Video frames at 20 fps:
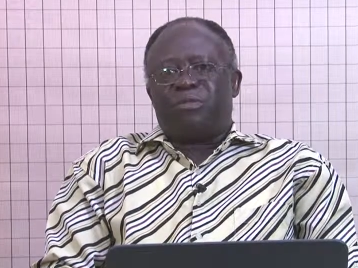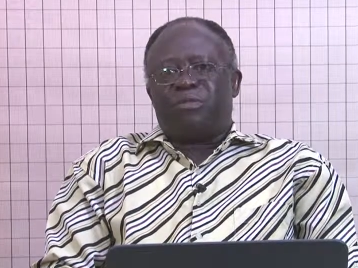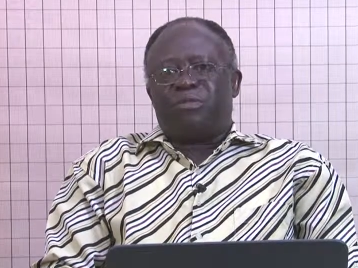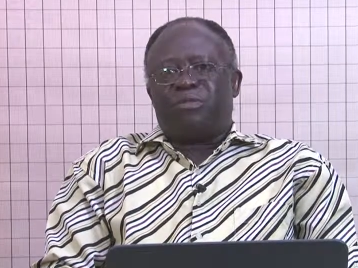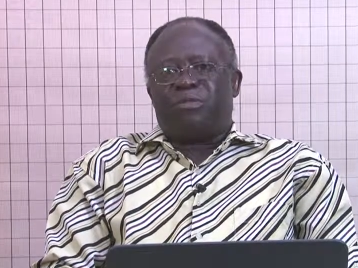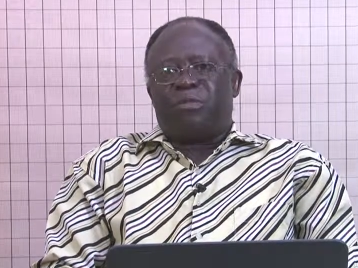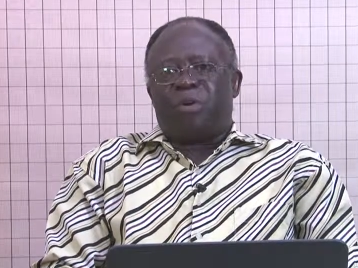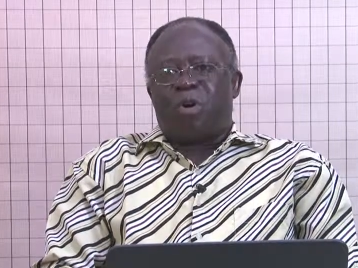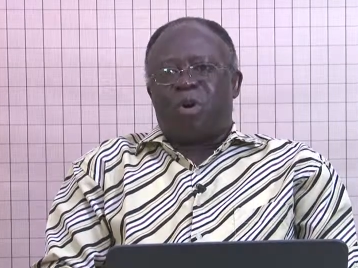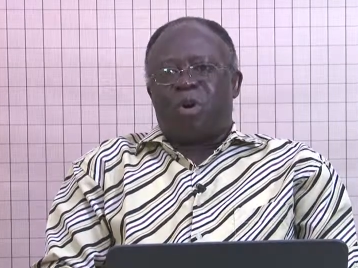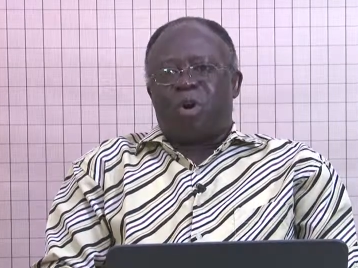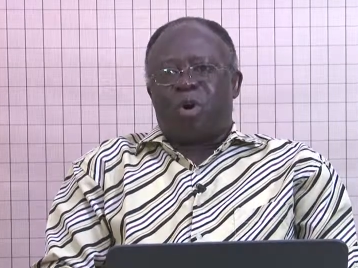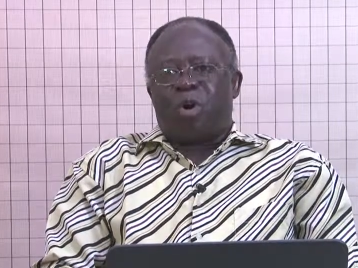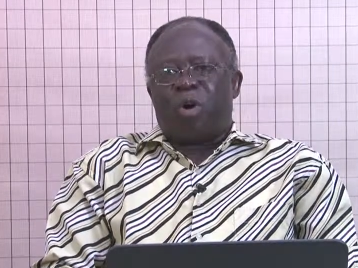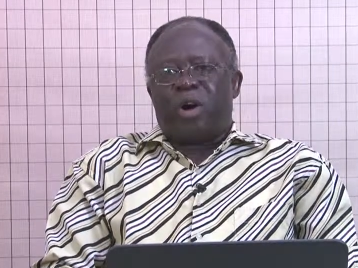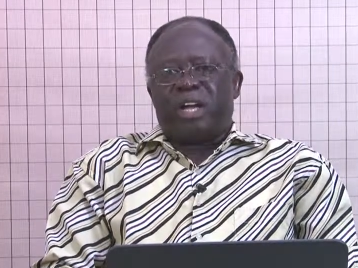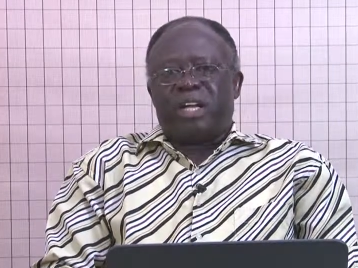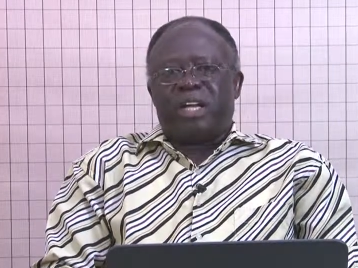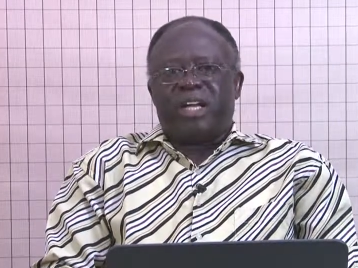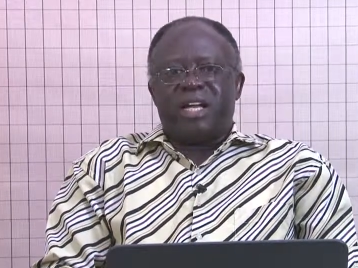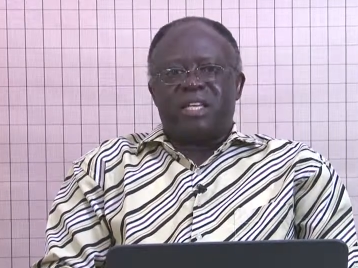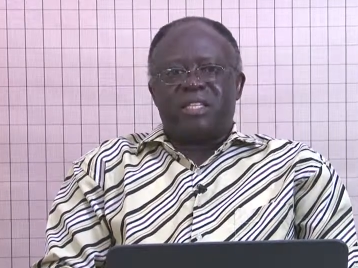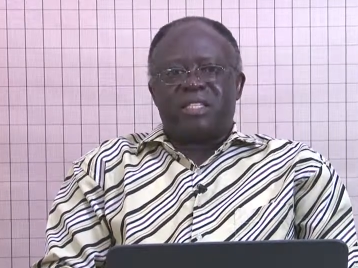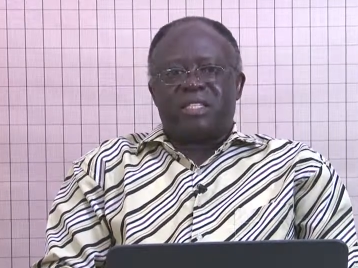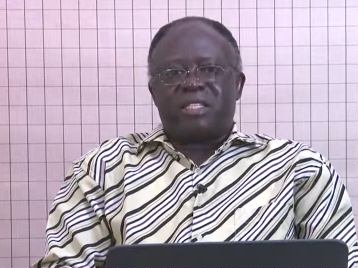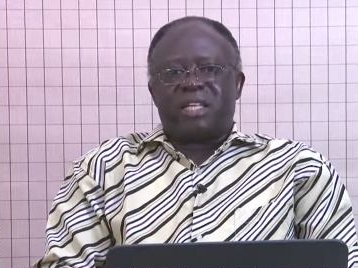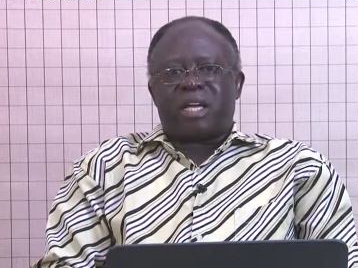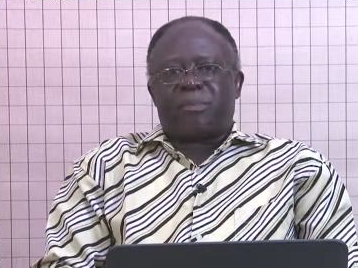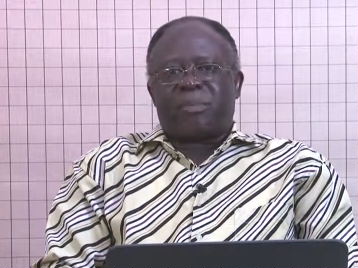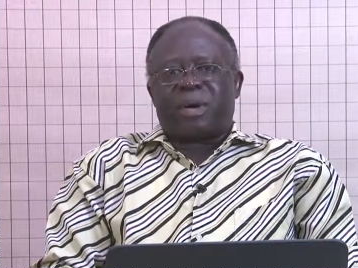for or
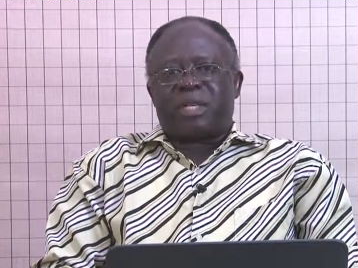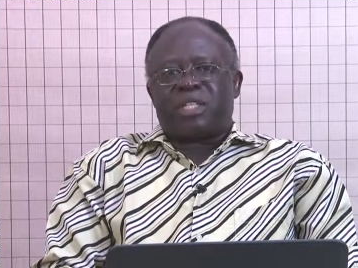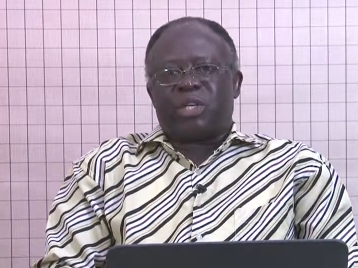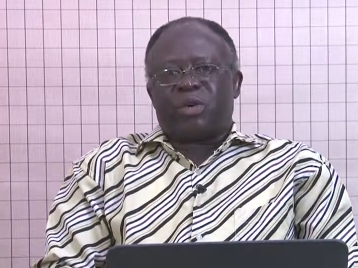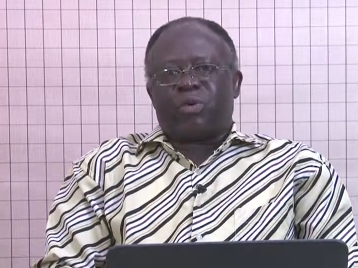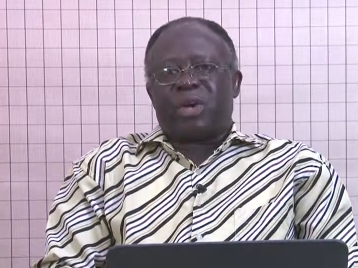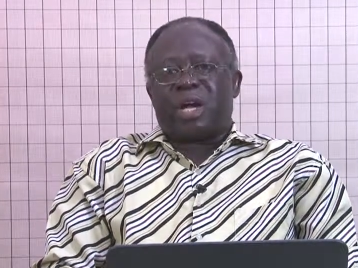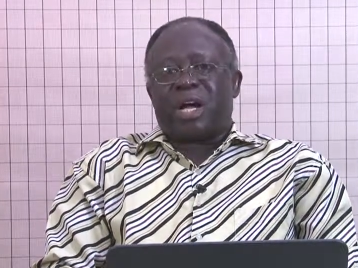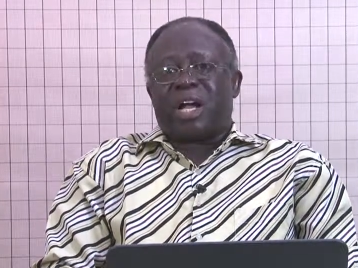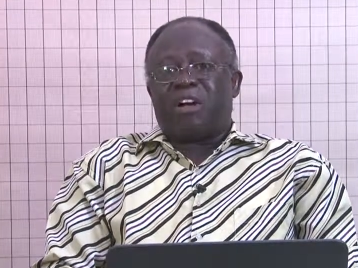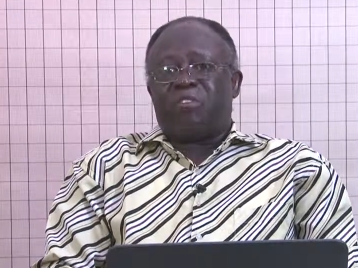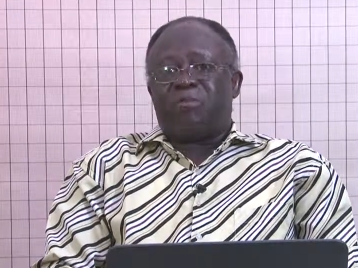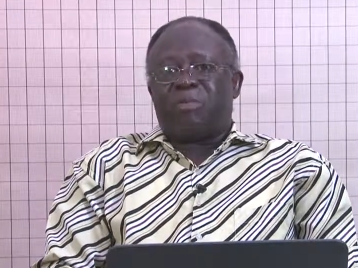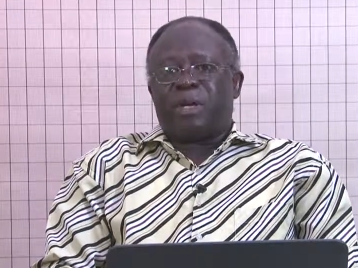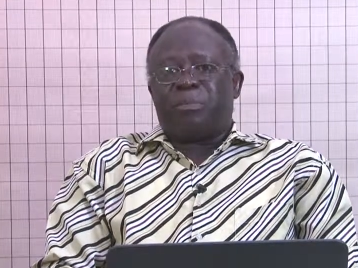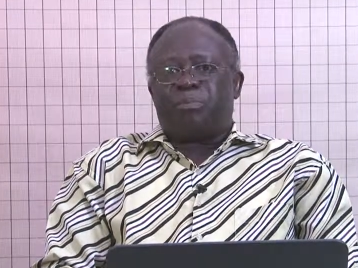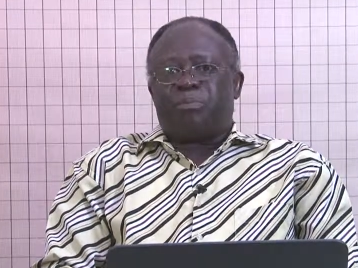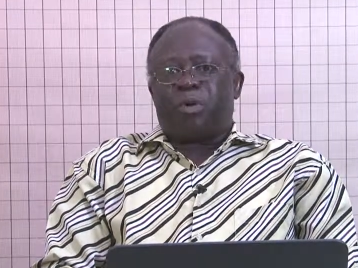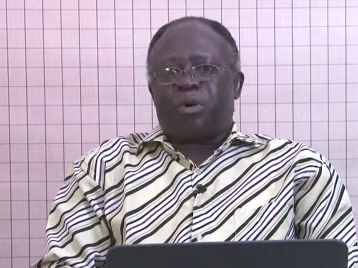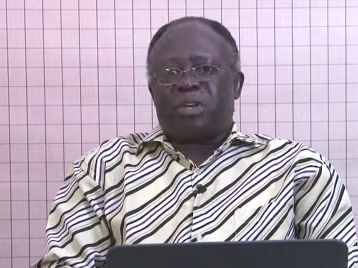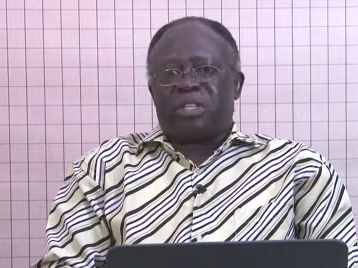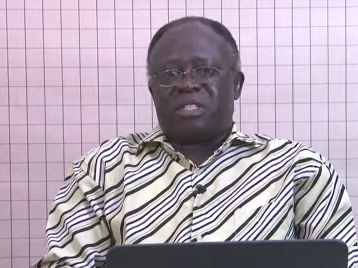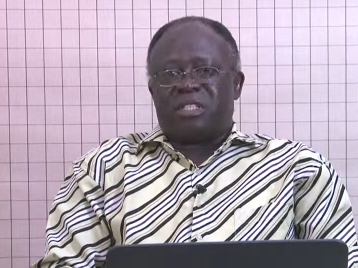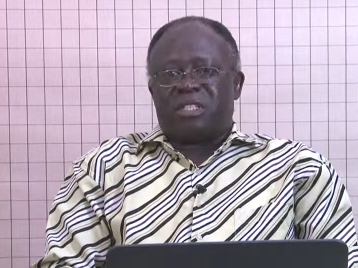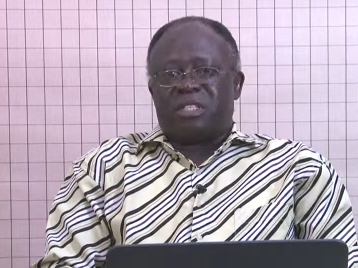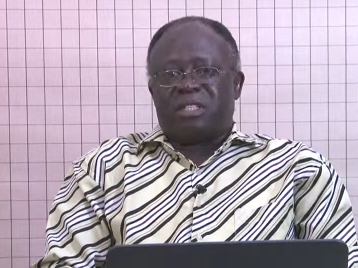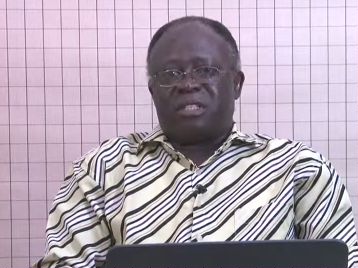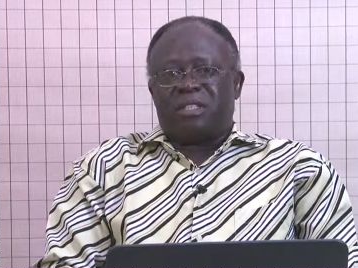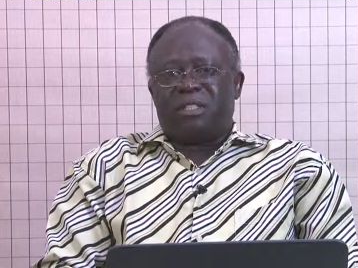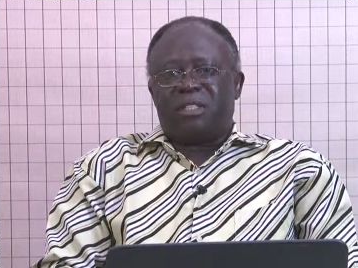against a particular government
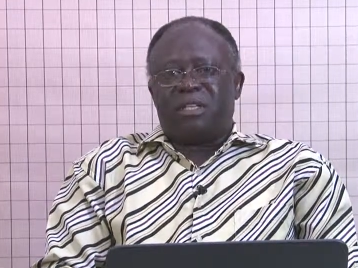policy,